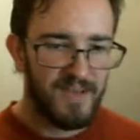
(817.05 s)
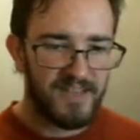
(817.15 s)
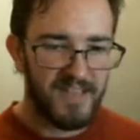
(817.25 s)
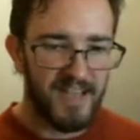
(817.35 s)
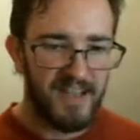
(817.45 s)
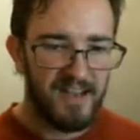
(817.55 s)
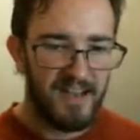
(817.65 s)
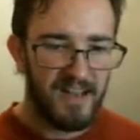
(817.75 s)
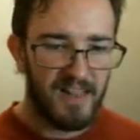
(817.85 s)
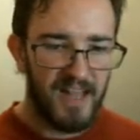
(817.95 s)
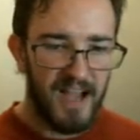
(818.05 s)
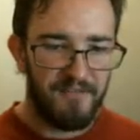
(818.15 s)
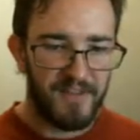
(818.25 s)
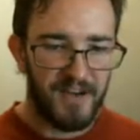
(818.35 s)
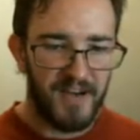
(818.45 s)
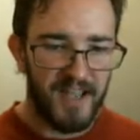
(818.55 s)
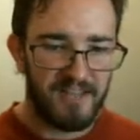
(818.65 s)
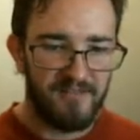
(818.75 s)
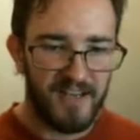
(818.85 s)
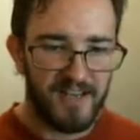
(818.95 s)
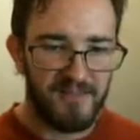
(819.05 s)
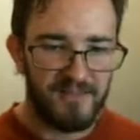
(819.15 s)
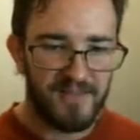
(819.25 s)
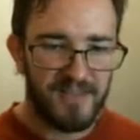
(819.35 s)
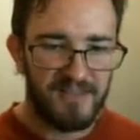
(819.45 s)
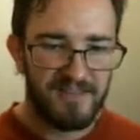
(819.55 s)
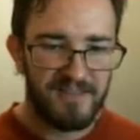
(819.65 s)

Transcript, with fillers: As they laugh at their next victims.